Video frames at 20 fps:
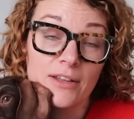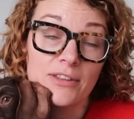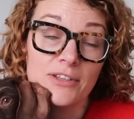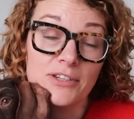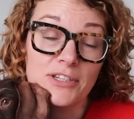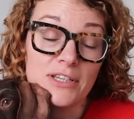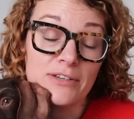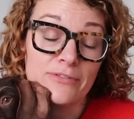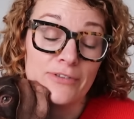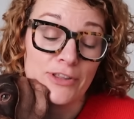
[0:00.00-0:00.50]
the
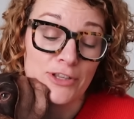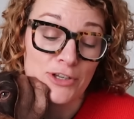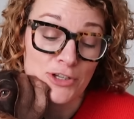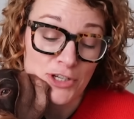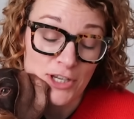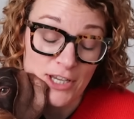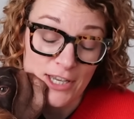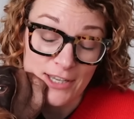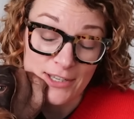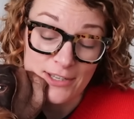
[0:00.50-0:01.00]
diva that
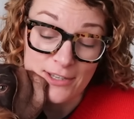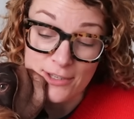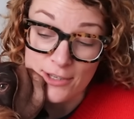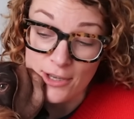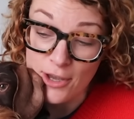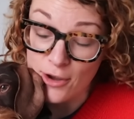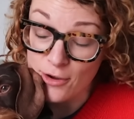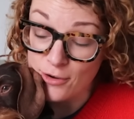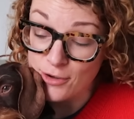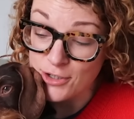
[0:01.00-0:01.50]
she is.
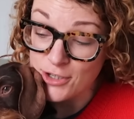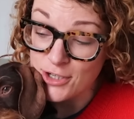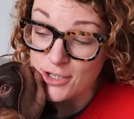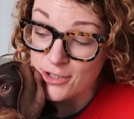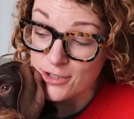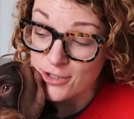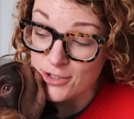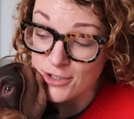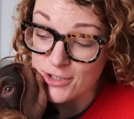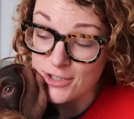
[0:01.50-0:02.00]
So
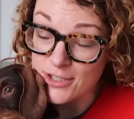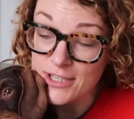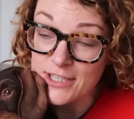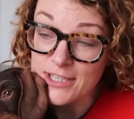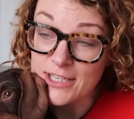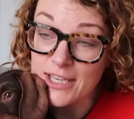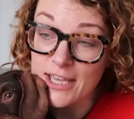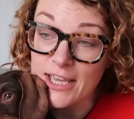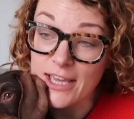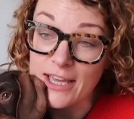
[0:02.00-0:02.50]
she's just
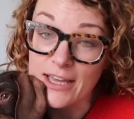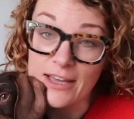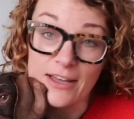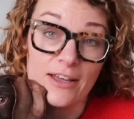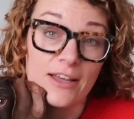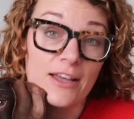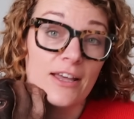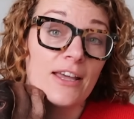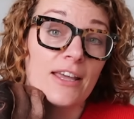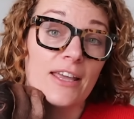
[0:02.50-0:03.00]
sitting here
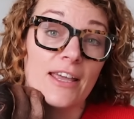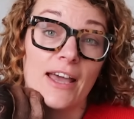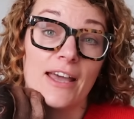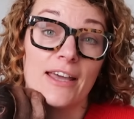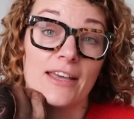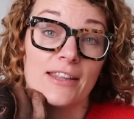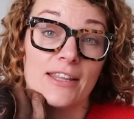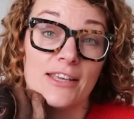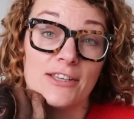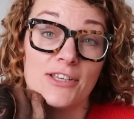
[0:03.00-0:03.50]

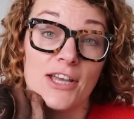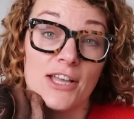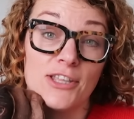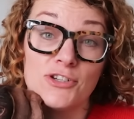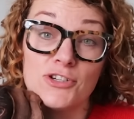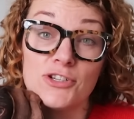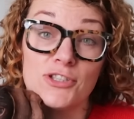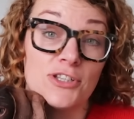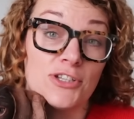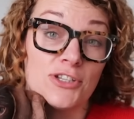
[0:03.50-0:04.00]
getting the
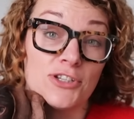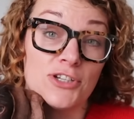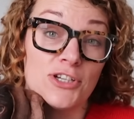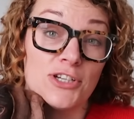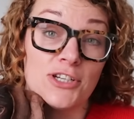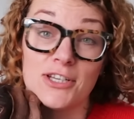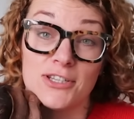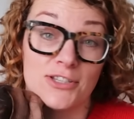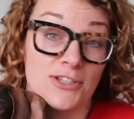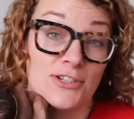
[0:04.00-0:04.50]
attention that
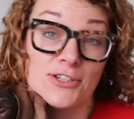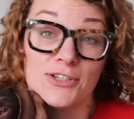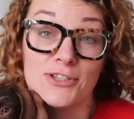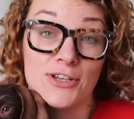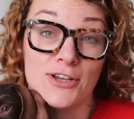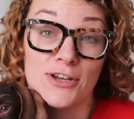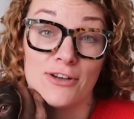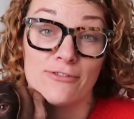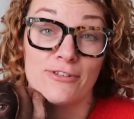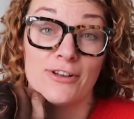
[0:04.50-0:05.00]
she doesn't
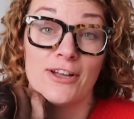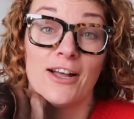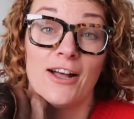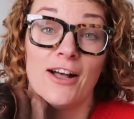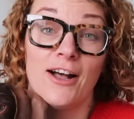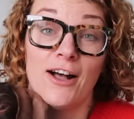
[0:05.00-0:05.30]
deserve.